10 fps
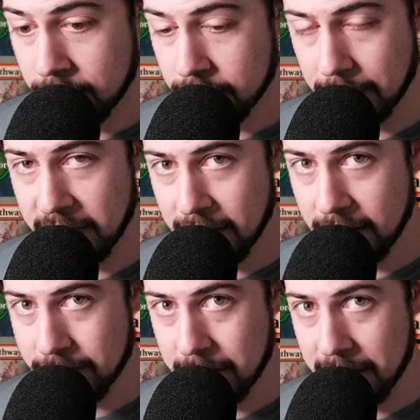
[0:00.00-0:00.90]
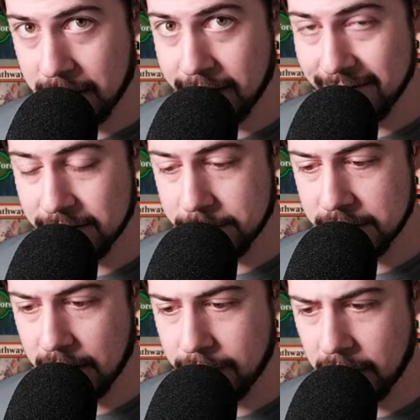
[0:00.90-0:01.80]
So I'm thinking of maybe cutting some
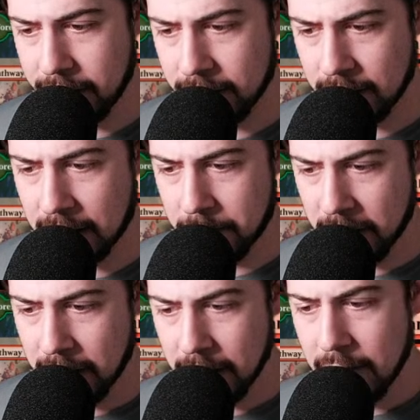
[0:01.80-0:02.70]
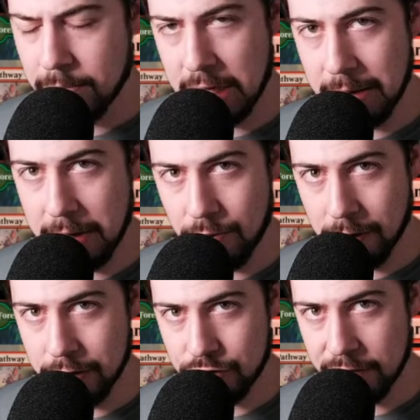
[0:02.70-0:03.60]
stuff on the top. Maybe
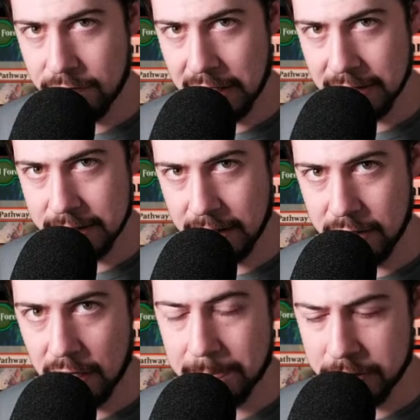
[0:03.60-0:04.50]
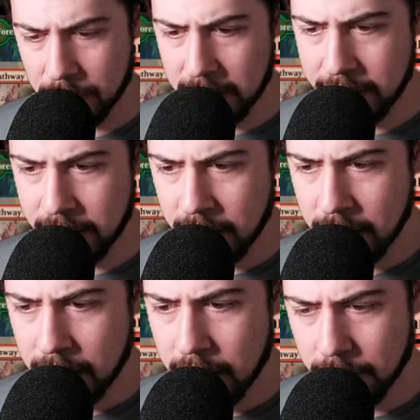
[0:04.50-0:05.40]
one Shifting Ceratops, one
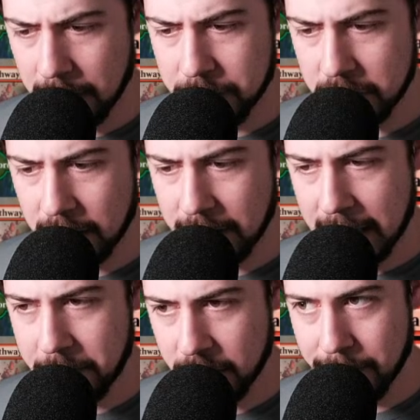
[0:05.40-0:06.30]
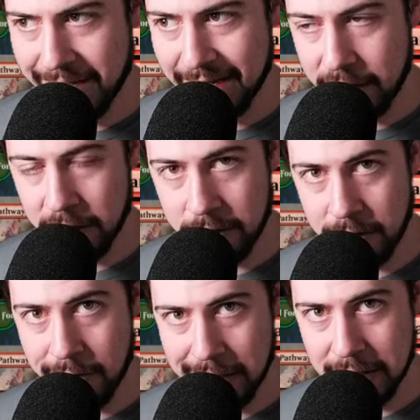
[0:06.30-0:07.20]
Ripjaw Raptor, bring in
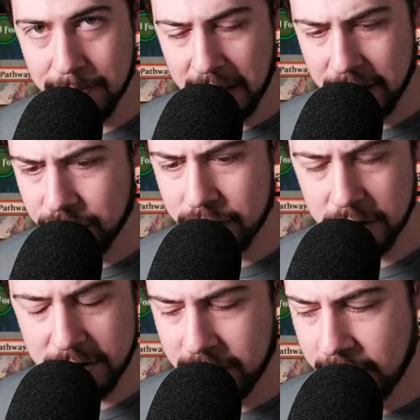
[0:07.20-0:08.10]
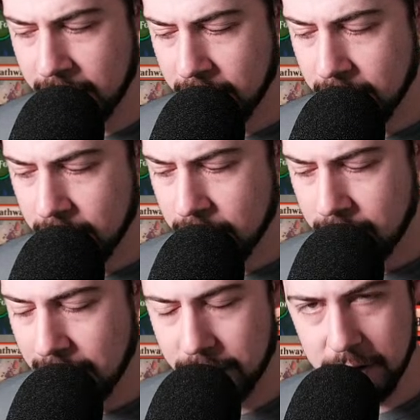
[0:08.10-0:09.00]
2 incubation just to
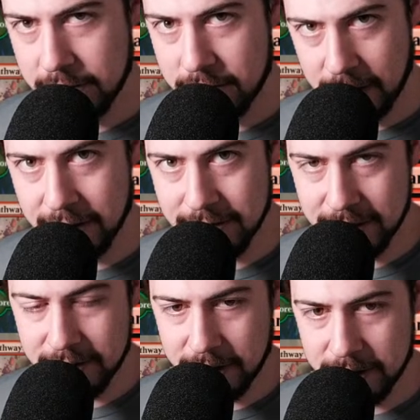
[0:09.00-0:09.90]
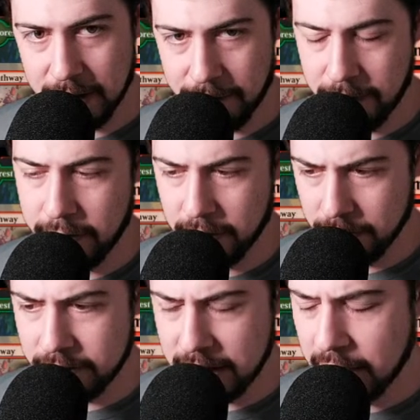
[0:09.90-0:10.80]
increase the consistency further.
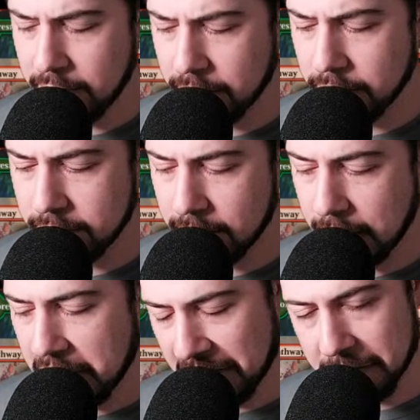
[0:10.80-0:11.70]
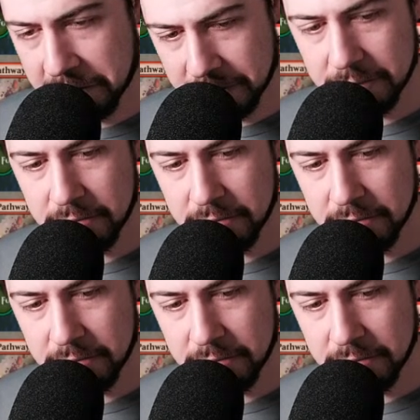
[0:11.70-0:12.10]
We'll see how it goes tonight.